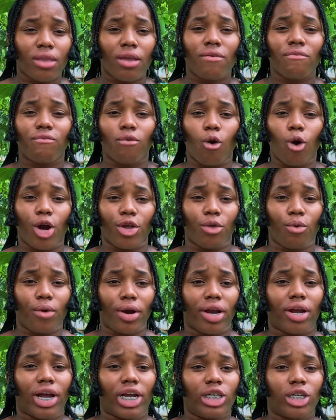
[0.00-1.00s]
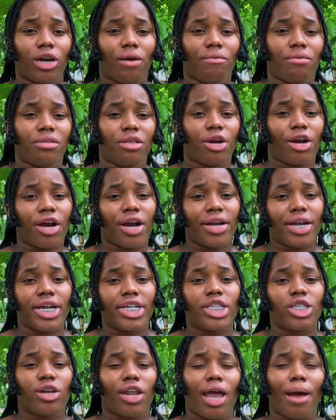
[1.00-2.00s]
for the work and travel. The earn
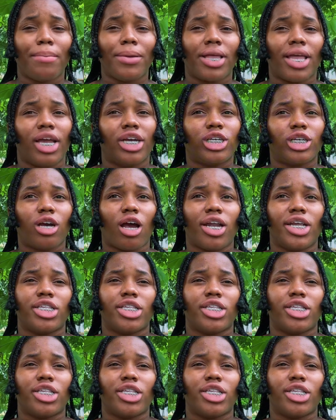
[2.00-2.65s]
and study application